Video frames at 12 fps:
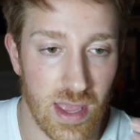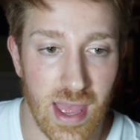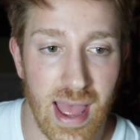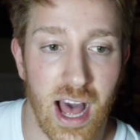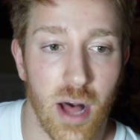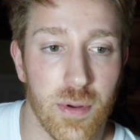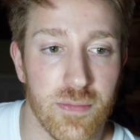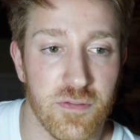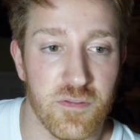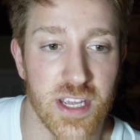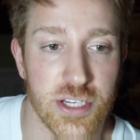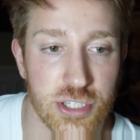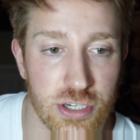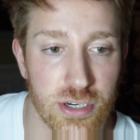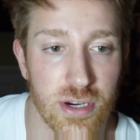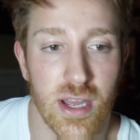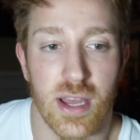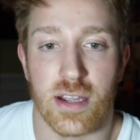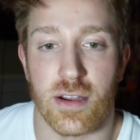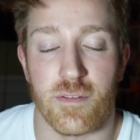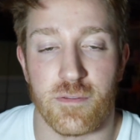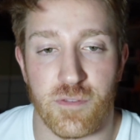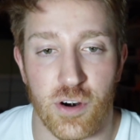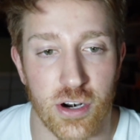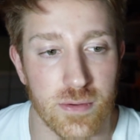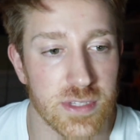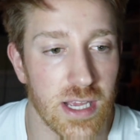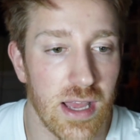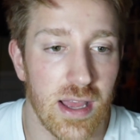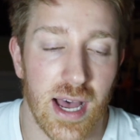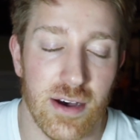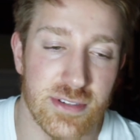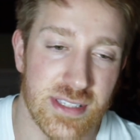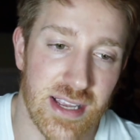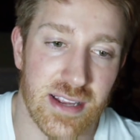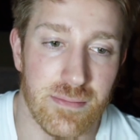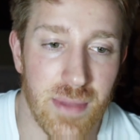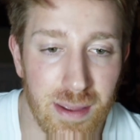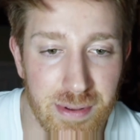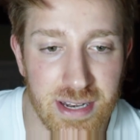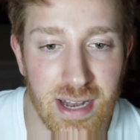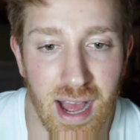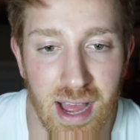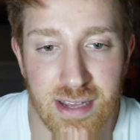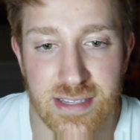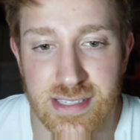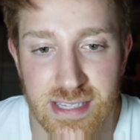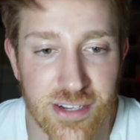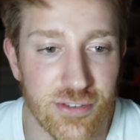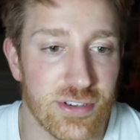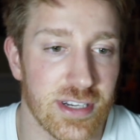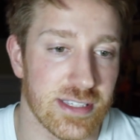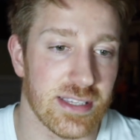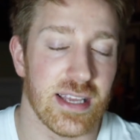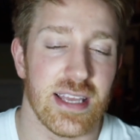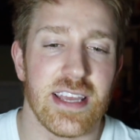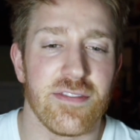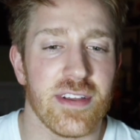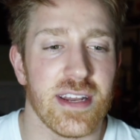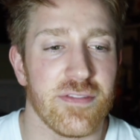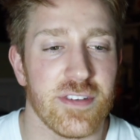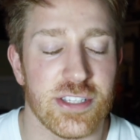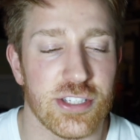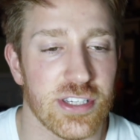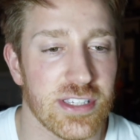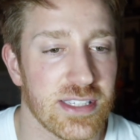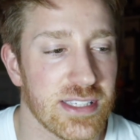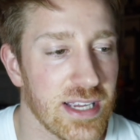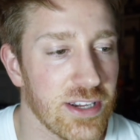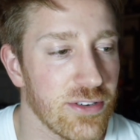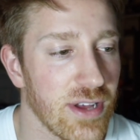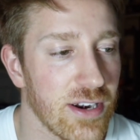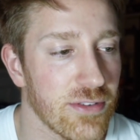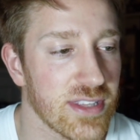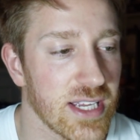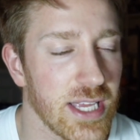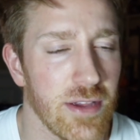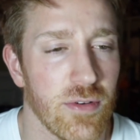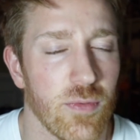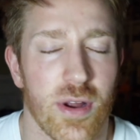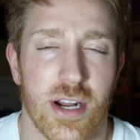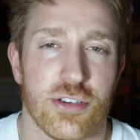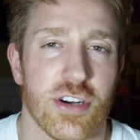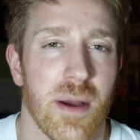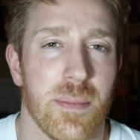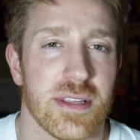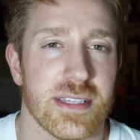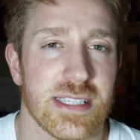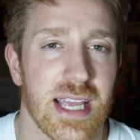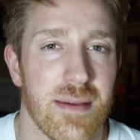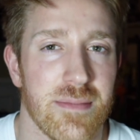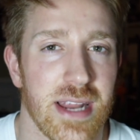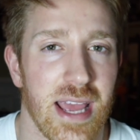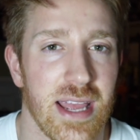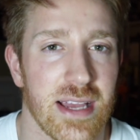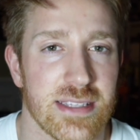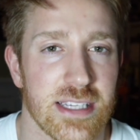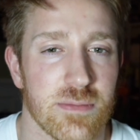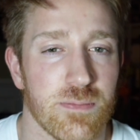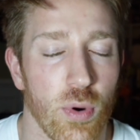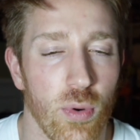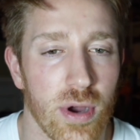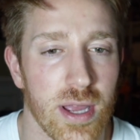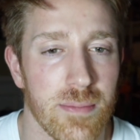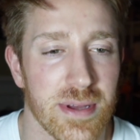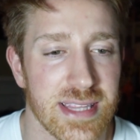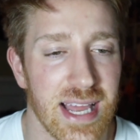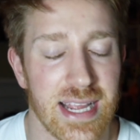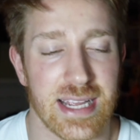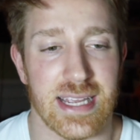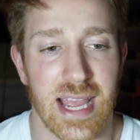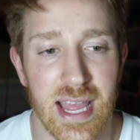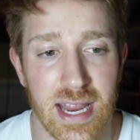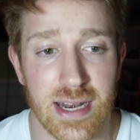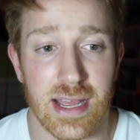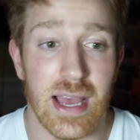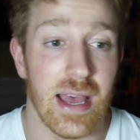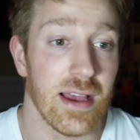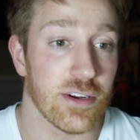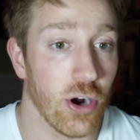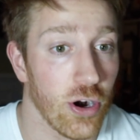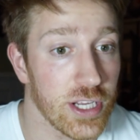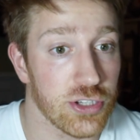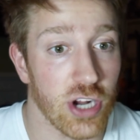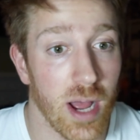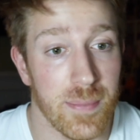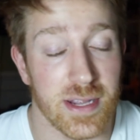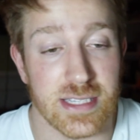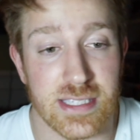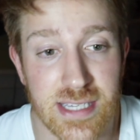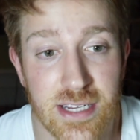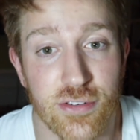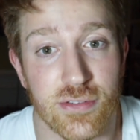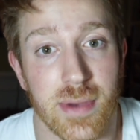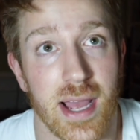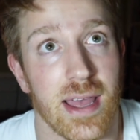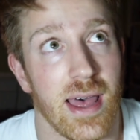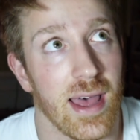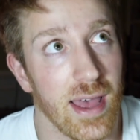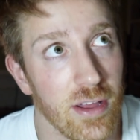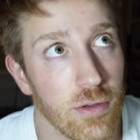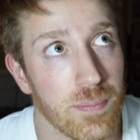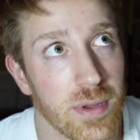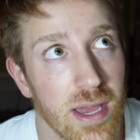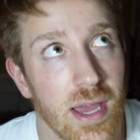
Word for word: album feature confirmed, I was like, maybe not a single, because even if it's just a single, I don't think he would want to drop on the same day as his boy. But then again, Carti dropping a single might help